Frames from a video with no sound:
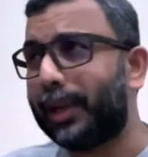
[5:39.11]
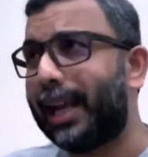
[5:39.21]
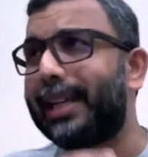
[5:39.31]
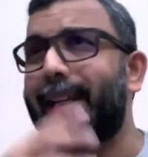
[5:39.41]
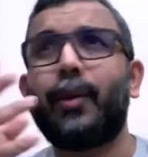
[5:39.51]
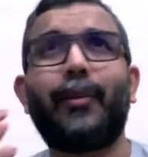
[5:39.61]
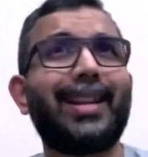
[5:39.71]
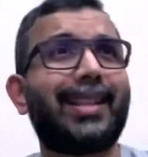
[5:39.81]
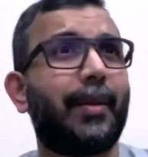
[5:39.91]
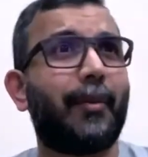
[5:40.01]
And I did a
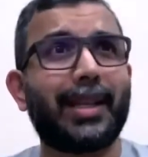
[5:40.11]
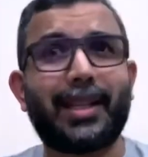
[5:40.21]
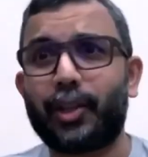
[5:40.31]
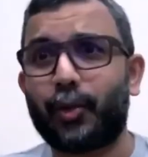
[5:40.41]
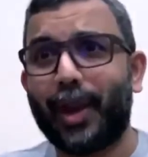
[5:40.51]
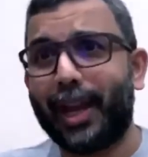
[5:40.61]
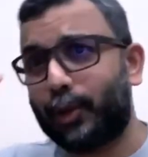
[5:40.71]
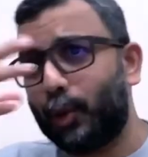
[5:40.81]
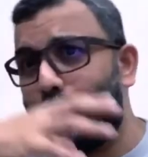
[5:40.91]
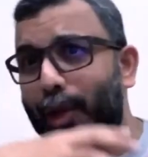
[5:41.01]
Wednesday message where I
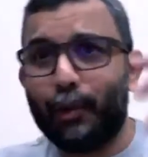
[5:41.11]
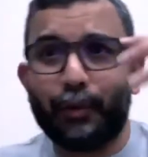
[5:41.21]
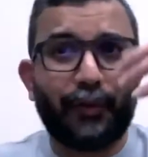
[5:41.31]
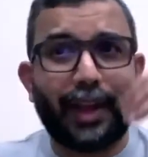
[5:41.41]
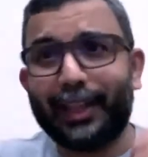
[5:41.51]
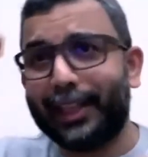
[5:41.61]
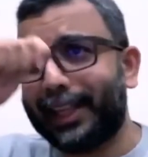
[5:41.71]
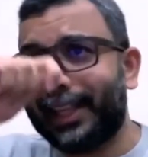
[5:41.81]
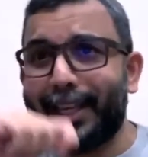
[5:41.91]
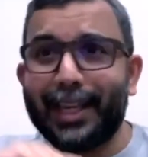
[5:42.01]
told you how to find the
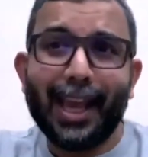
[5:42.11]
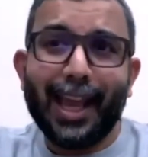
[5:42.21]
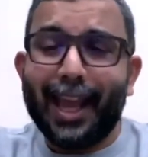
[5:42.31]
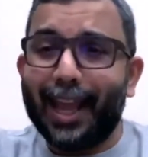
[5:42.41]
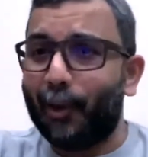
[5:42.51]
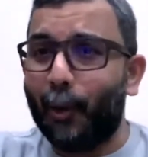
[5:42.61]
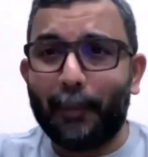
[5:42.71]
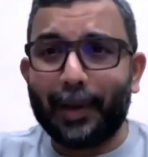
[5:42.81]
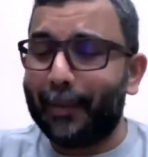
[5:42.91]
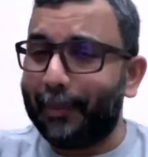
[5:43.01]
key and
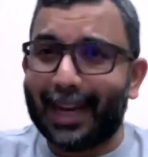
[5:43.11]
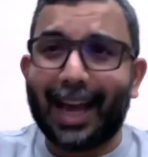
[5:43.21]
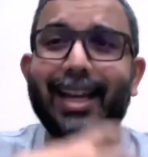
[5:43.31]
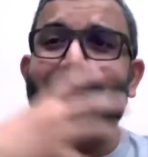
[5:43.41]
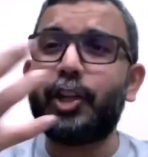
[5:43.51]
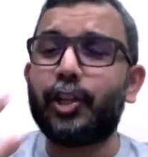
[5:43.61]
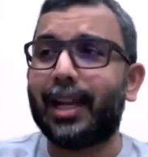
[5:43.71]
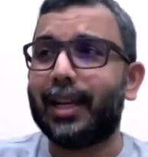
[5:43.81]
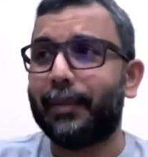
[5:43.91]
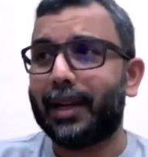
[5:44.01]
open up and unleash
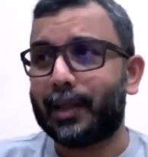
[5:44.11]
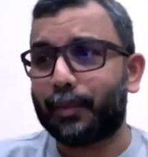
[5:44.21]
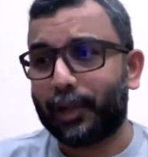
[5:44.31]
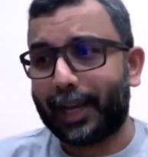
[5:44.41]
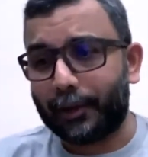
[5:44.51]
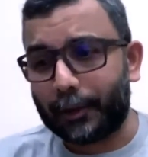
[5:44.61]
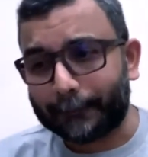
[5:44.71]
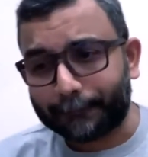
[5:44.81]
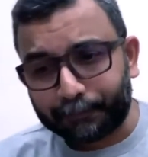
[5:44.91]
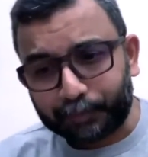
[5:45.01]
that limitless potential.